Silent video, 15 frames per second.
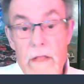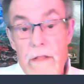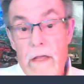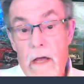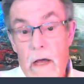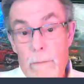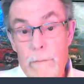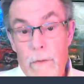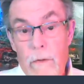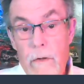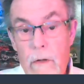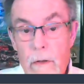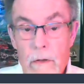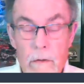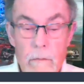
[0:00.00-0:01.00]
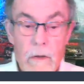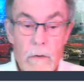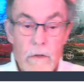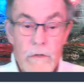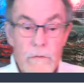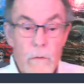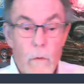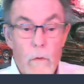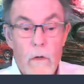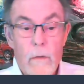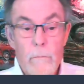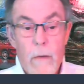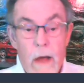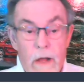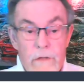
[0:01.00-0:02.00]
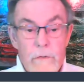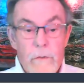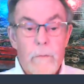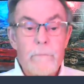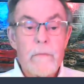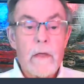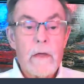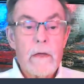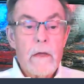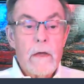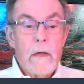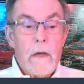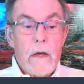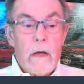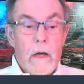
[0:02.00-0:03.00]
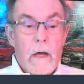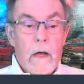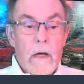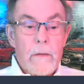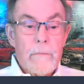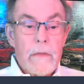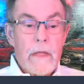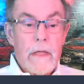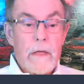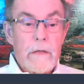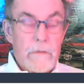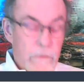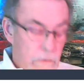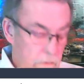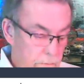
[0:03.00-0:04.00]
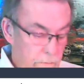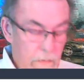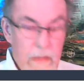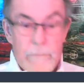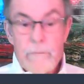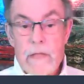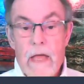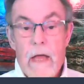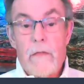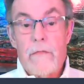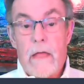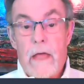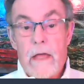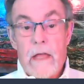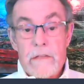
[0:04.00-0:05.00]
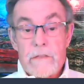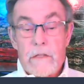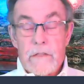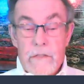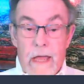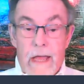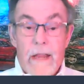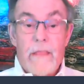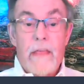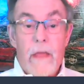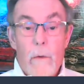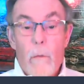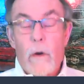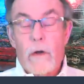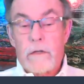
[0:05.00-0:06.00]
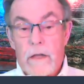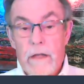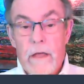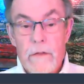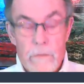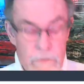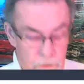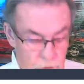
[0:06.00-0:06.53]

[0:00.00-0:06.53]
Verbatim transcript: and the upper control arm module uh, is how that is, is, kind of they work together